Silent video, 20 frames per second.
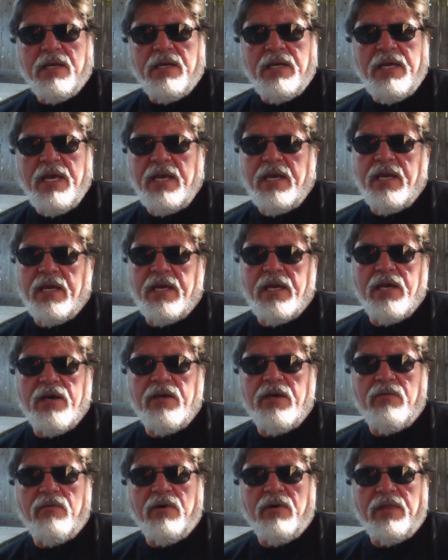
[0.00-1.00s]
he can kill
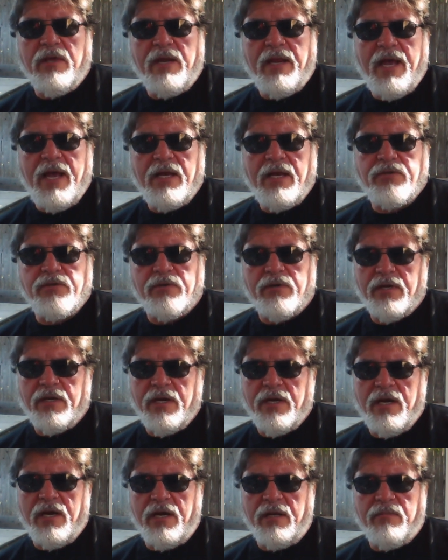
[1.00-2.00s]
you with an axe or a
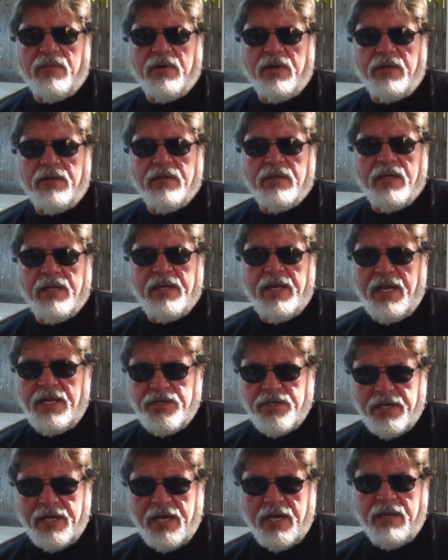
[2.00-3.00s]
gun, but an
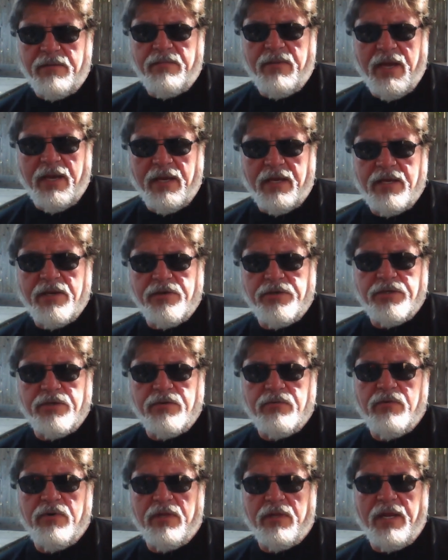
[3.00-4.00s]
educated man kills you
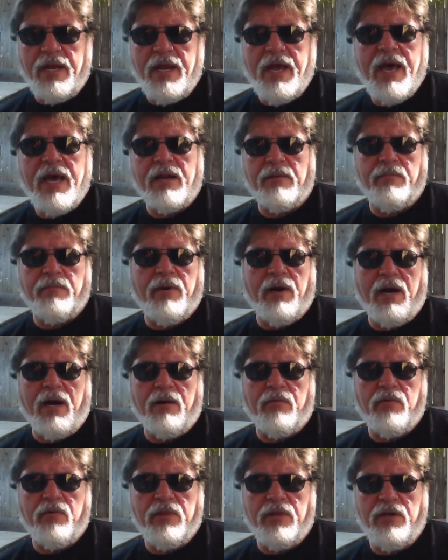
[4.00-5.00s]
with an atom
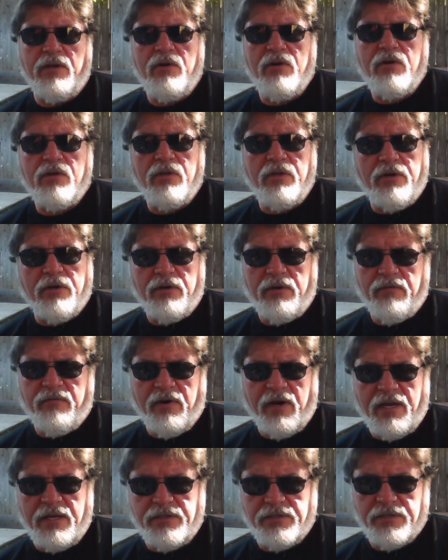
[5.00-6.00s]
bomb, with a nuclear
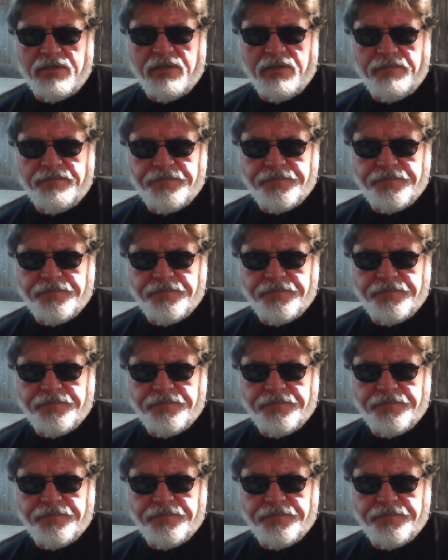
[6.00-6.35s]
device.